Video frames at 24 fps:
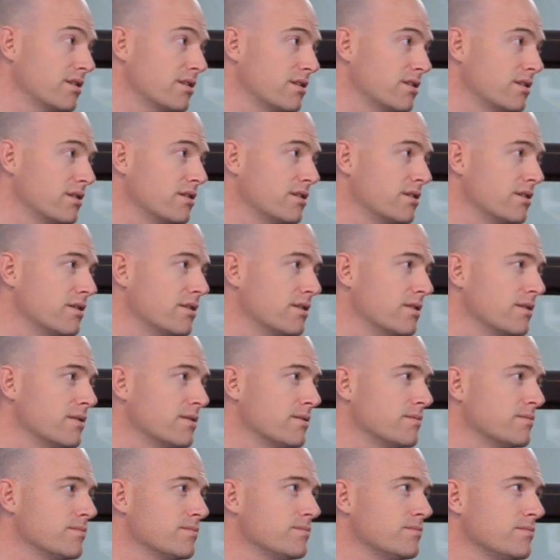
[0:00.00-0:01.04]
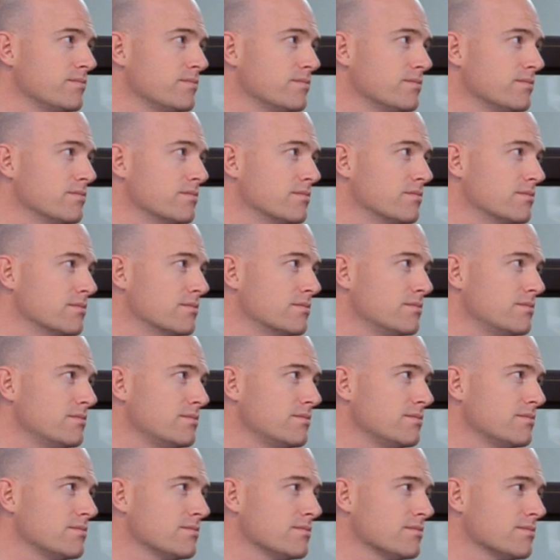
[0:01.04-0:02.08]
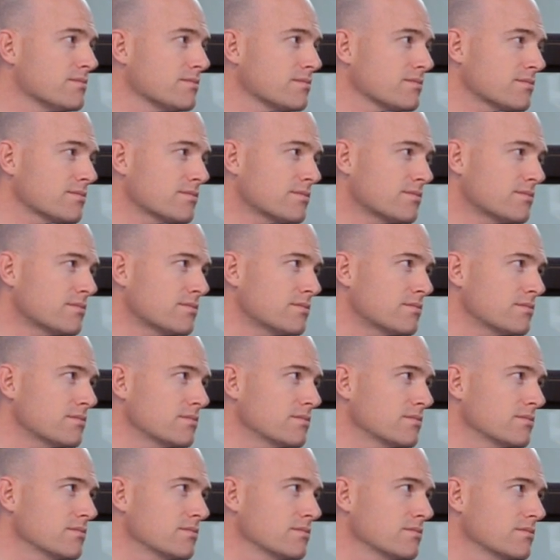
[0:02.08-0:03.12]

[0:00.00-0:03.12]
The person shown says nothing.